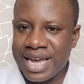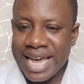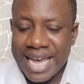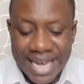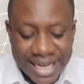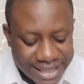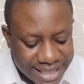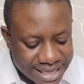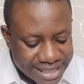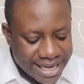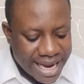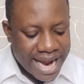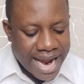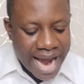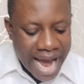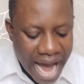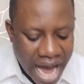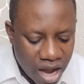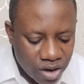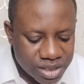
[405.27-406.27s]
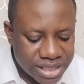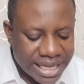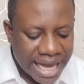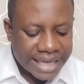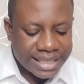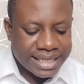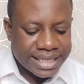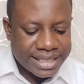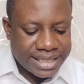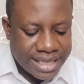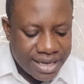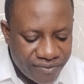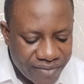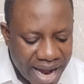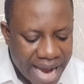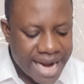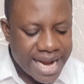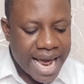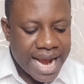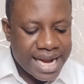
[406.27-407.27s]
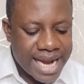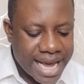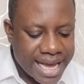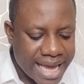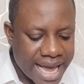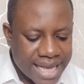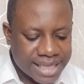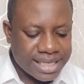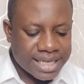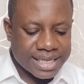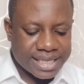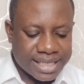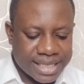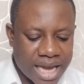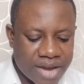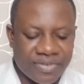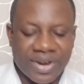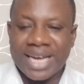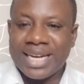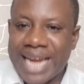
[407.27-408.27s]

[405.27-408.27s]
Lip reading: It is a house that is divided against itself